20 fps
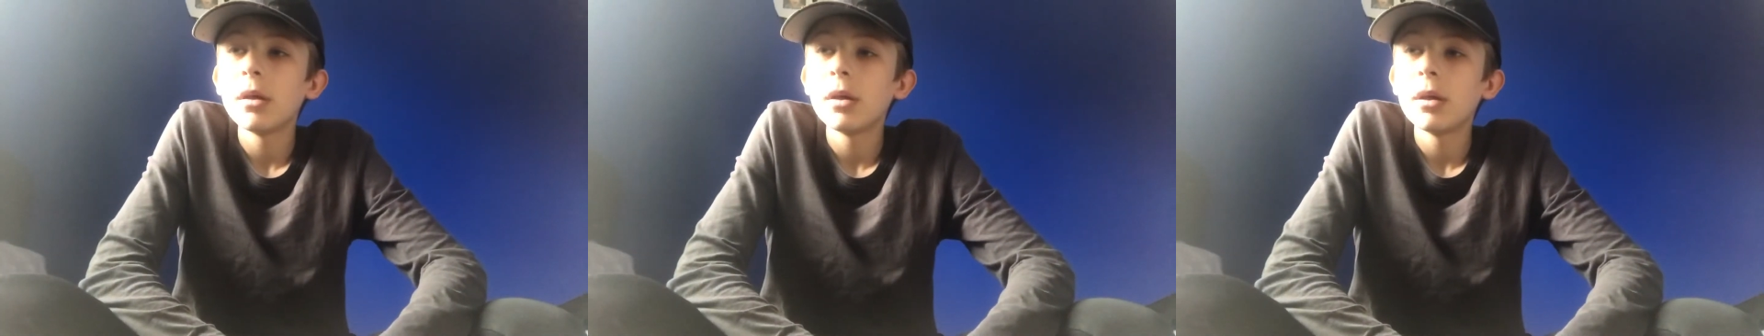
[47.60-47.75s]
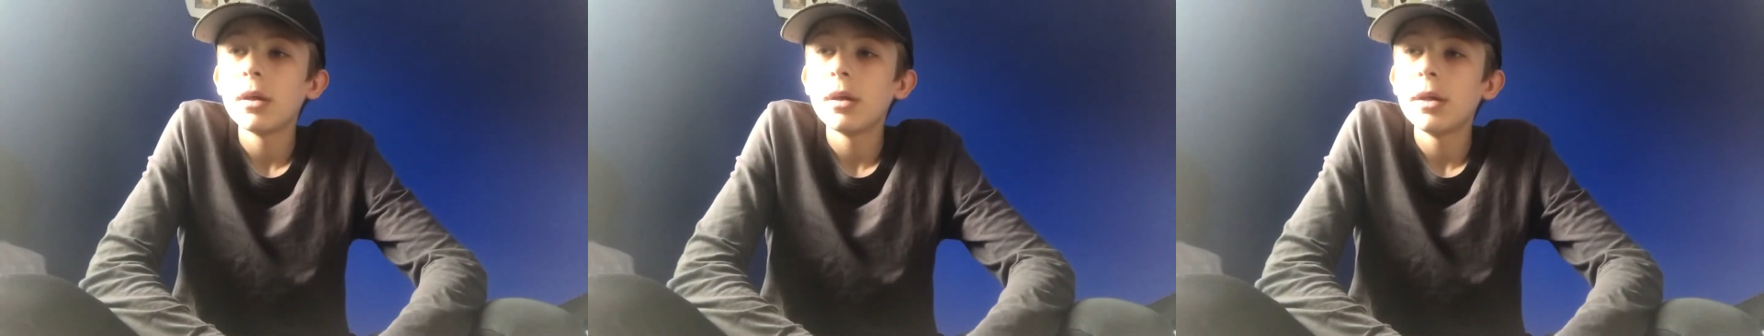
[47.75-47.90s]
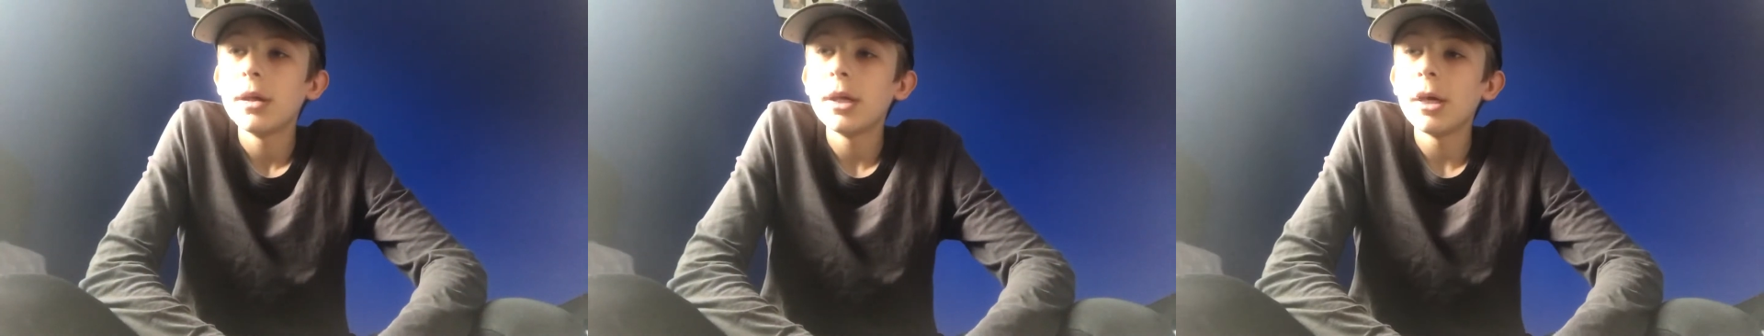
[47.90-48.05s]

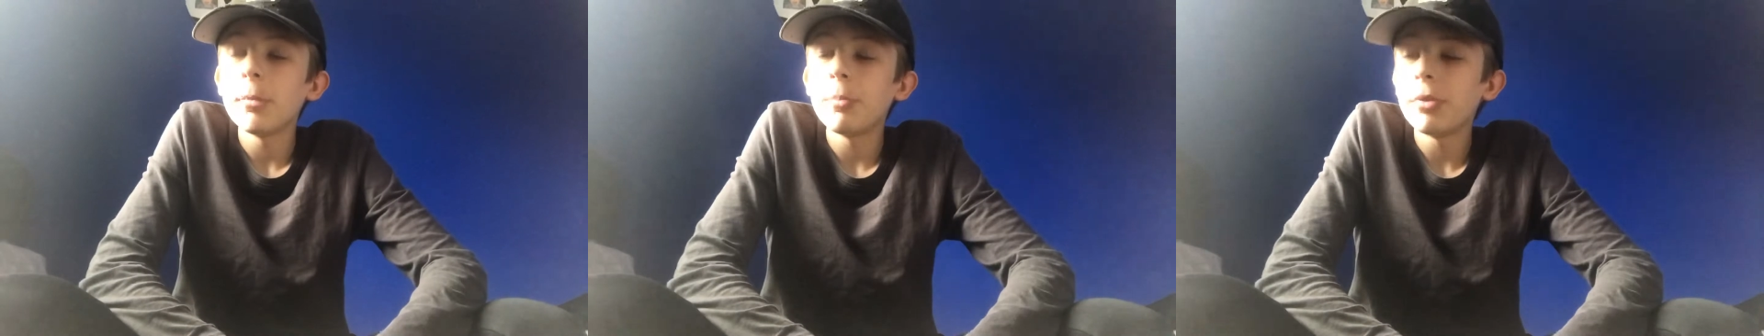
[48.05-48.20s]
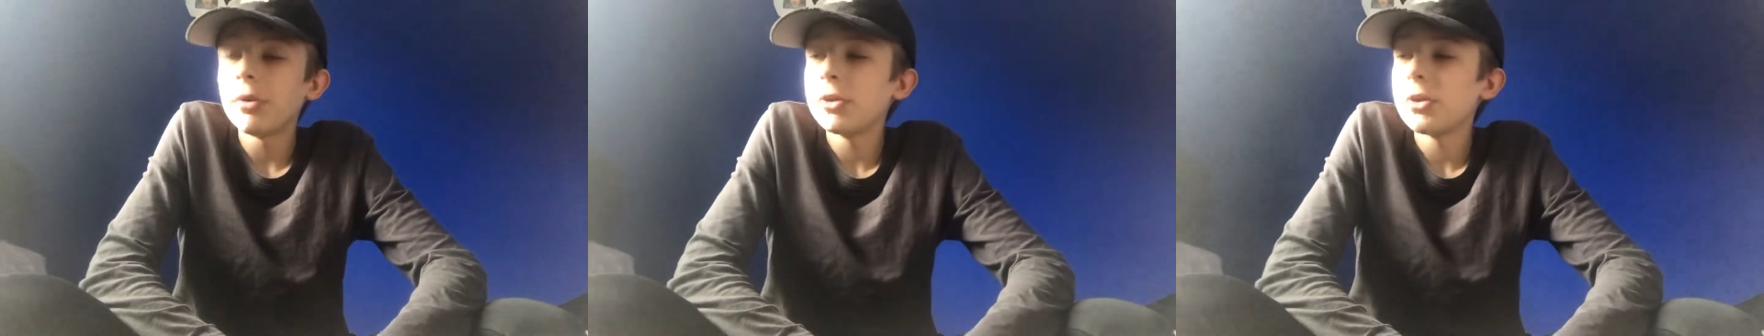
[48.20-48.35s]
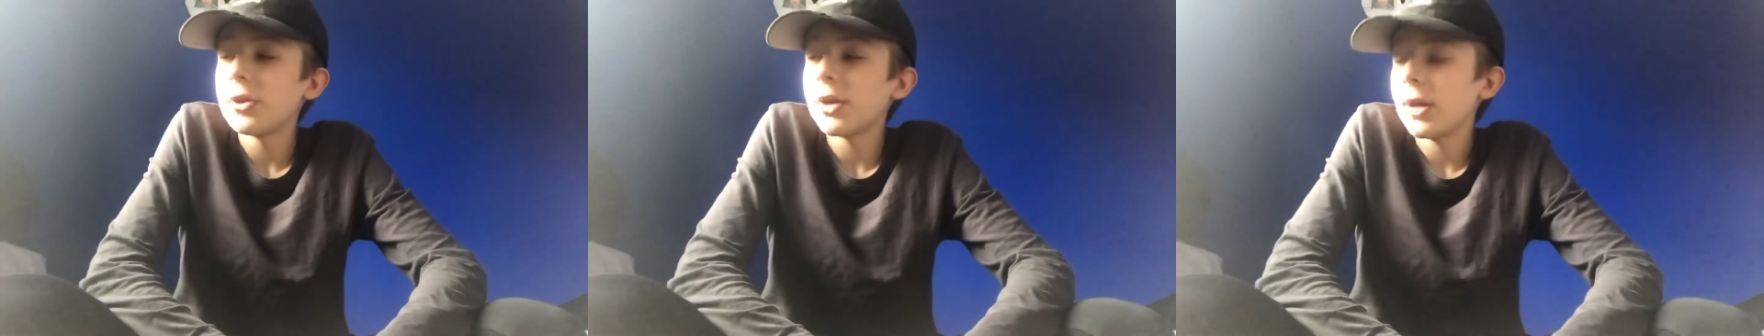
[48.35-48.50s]
Yeah,
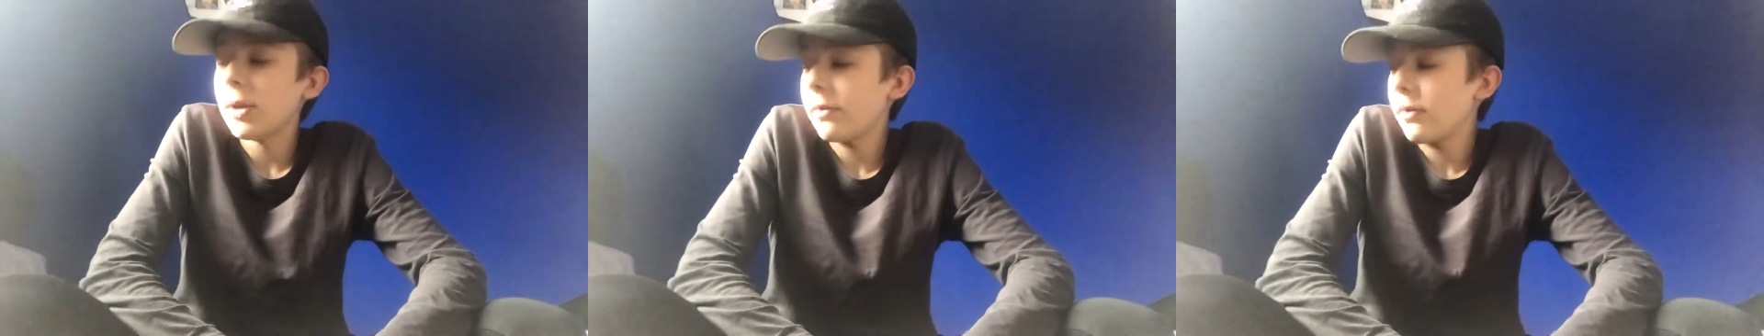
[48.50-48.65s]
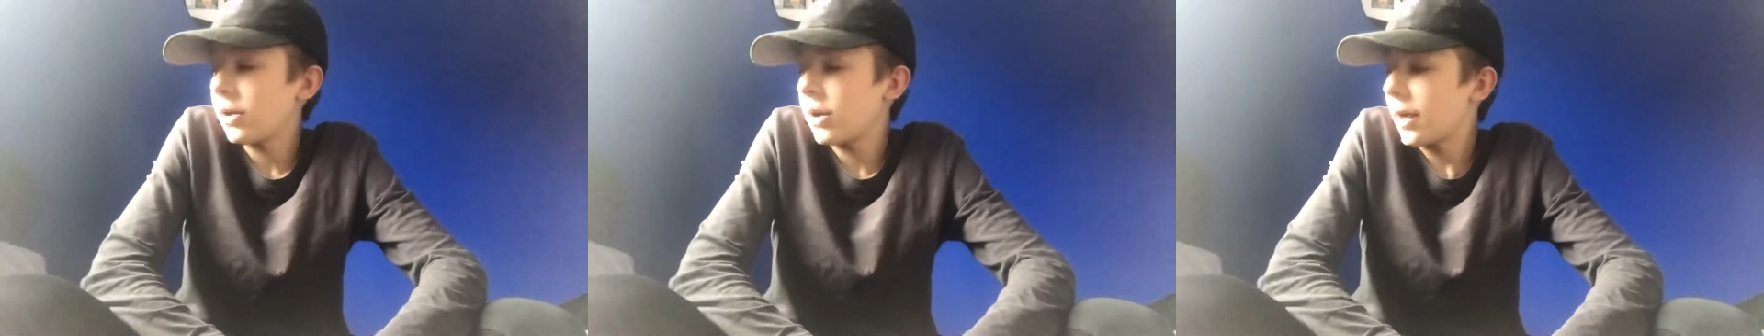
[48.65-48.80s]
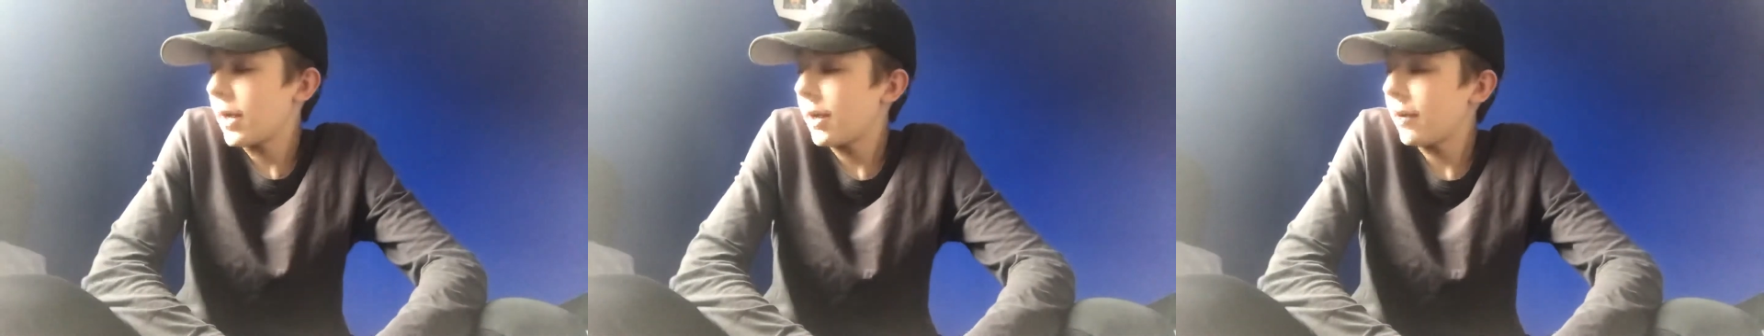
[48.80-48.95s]
but today we're
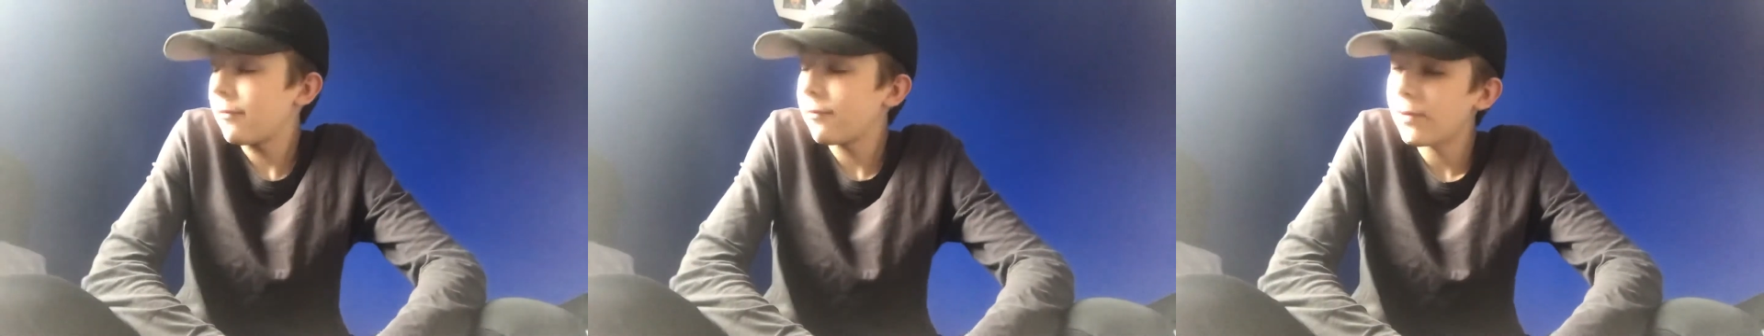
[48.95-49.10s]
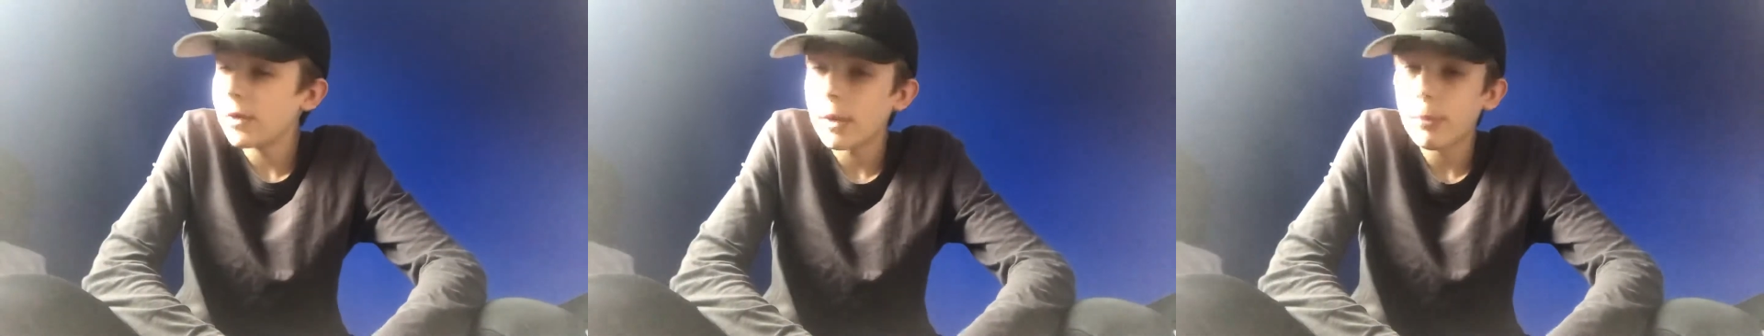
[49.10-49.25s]
going to have